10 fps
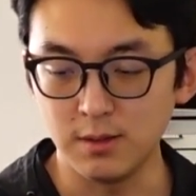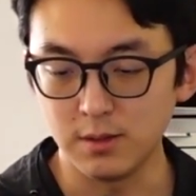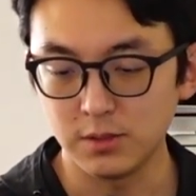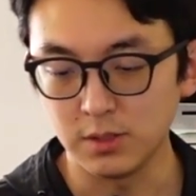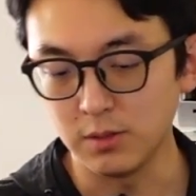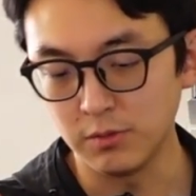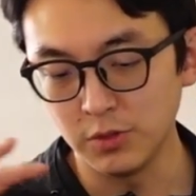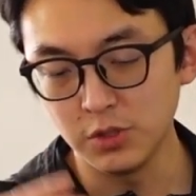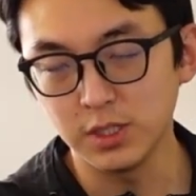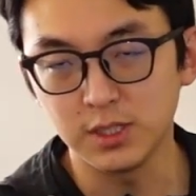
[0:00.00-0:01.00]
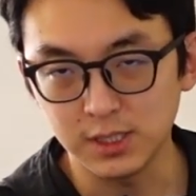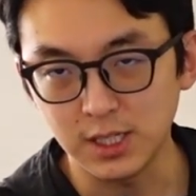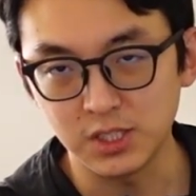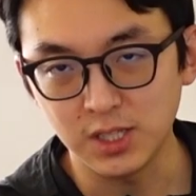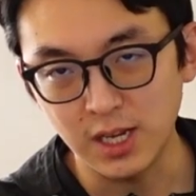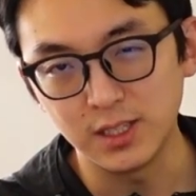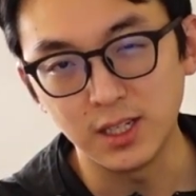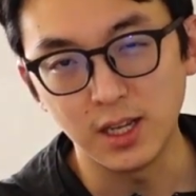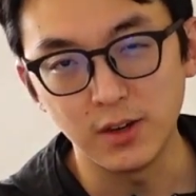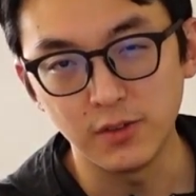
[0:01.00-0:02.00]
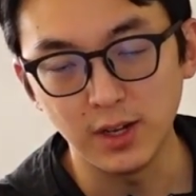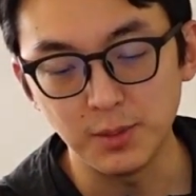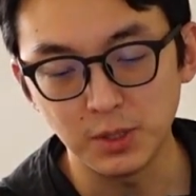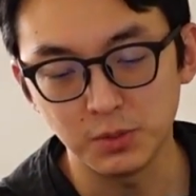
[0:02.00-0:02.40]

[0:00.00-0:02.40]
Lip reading: so usually this slot's kind of dedicated for laptop.